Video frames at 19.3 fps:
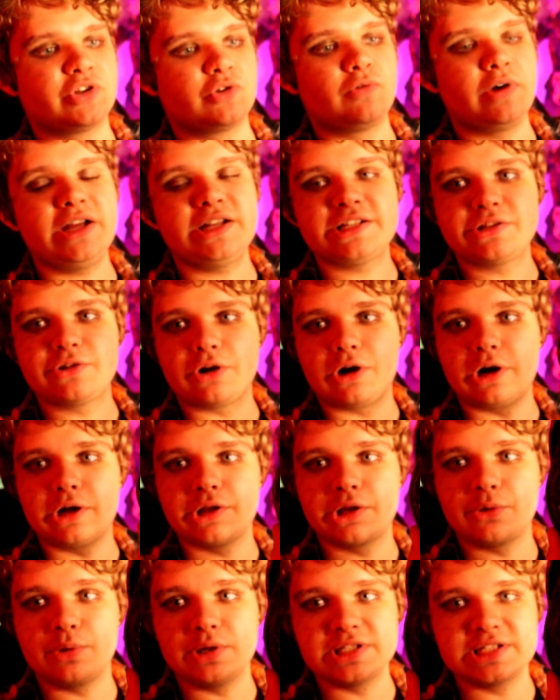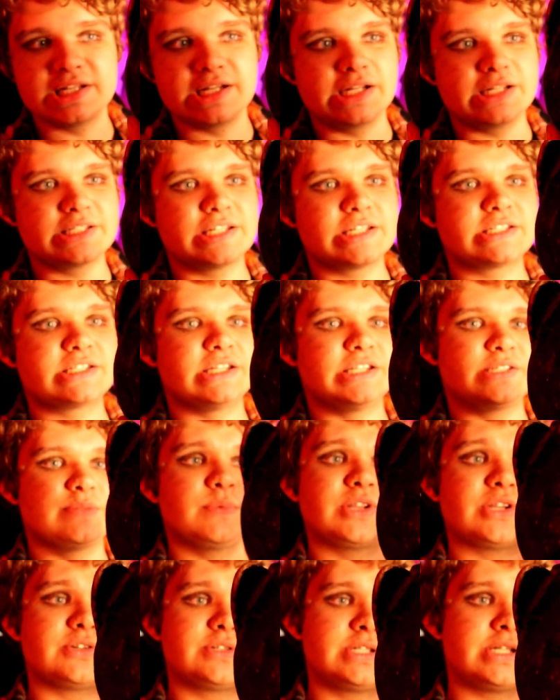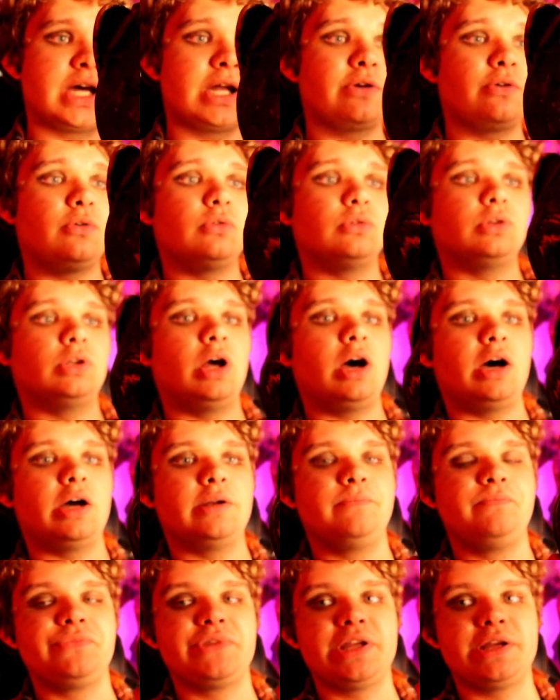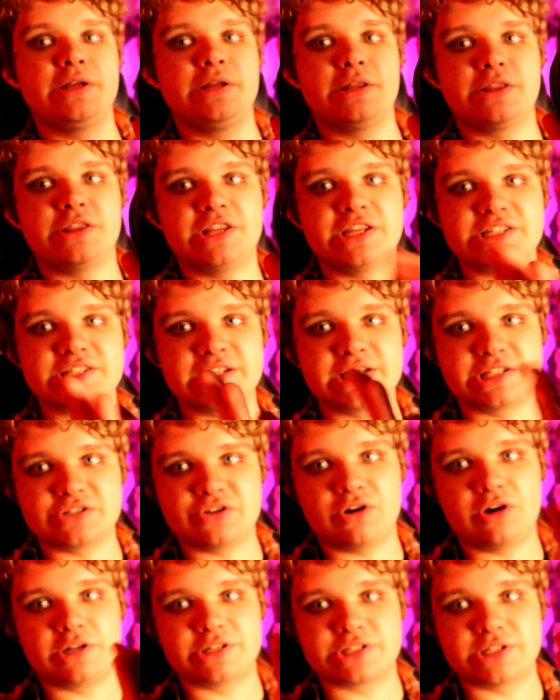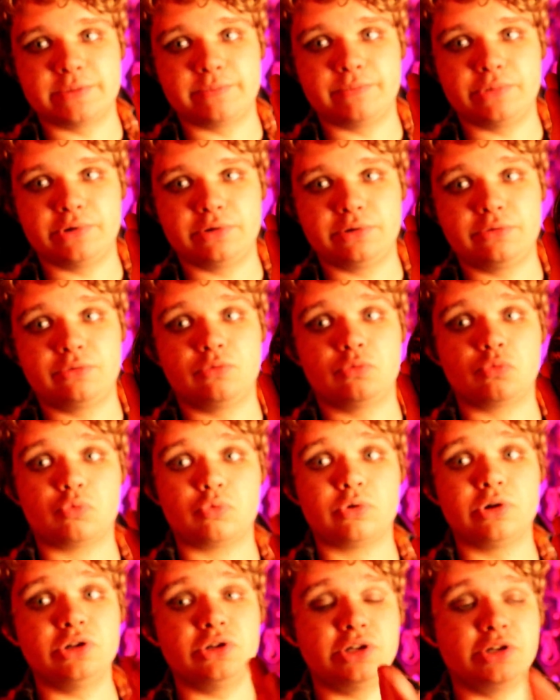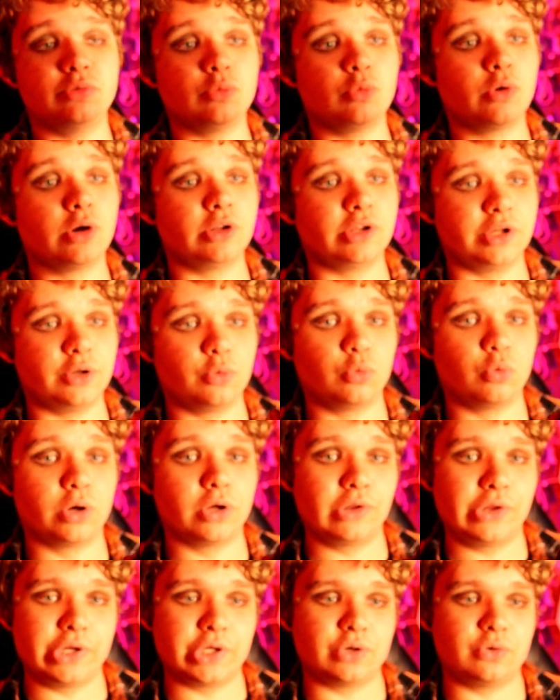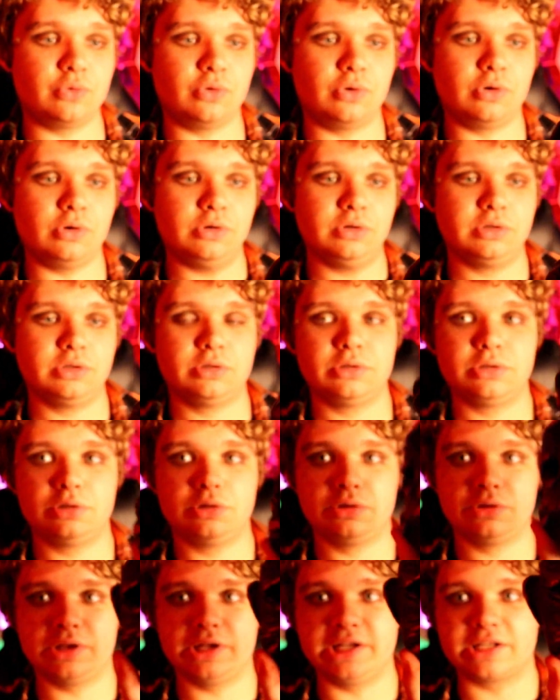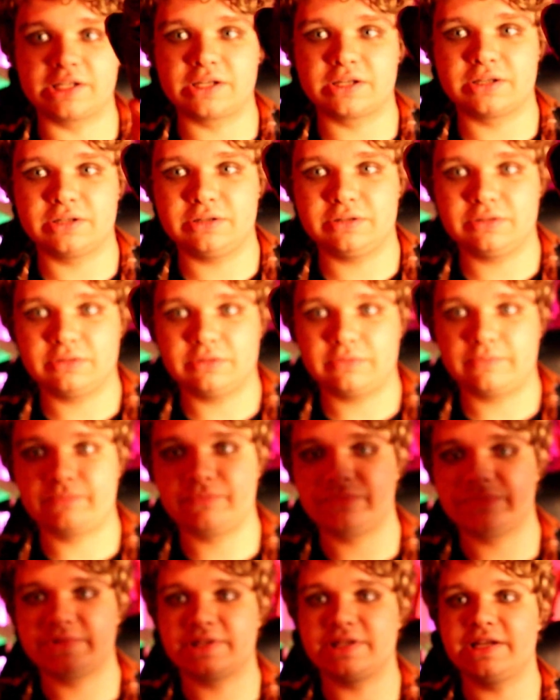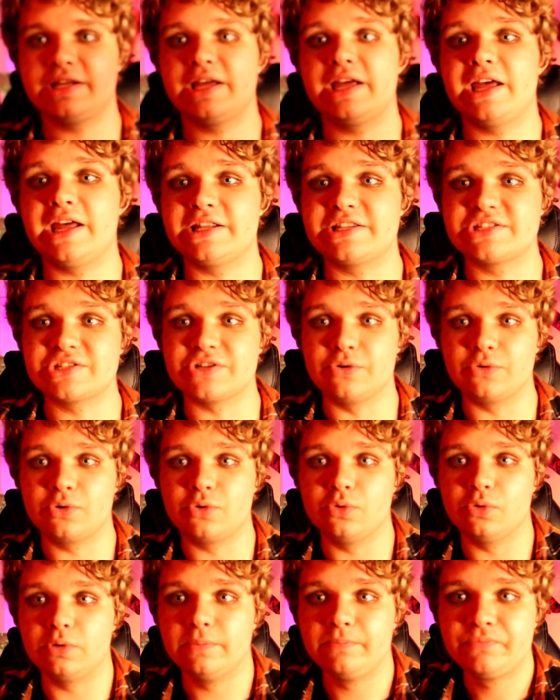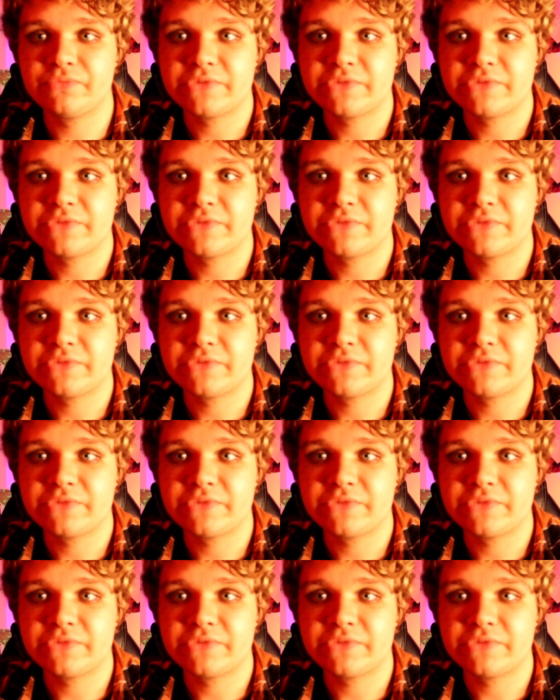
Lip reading: Granted, there are other ones in existence, but there's not a whole lot. This thing's awesome. Really, really, really cool. Like, it's so cool.